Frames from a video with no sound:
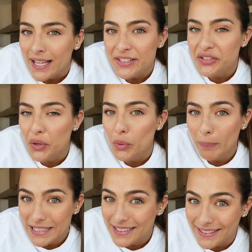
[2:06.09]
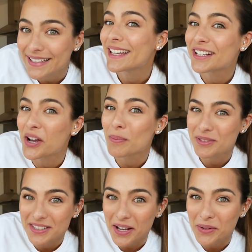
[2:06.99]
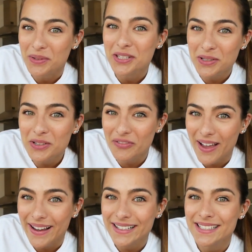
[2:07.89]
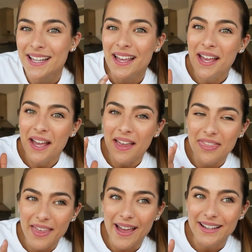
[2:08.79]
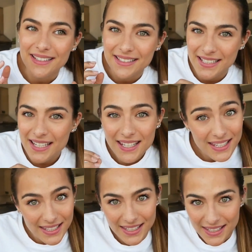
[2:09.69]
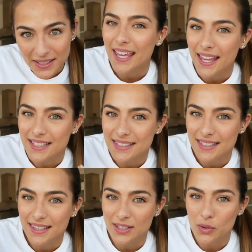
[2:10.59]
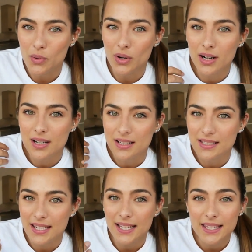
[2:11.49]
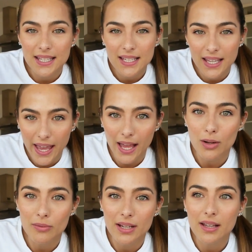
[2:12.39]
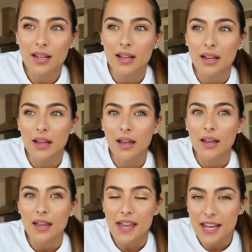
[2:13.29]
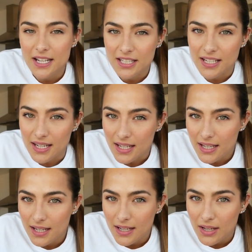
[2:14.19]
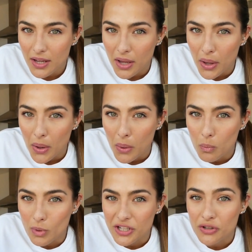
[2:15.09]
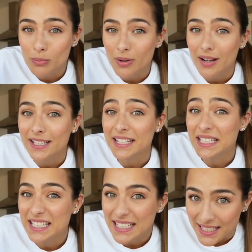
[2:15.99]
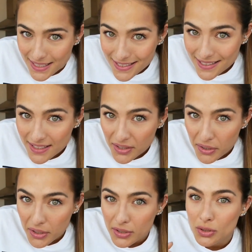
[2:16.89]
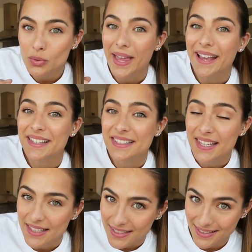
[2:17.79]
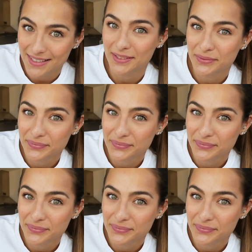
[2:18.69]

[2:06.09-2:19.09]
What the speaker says: So basically it comes down to the fact that TDE is your daily caloric intake which your body needs to exist.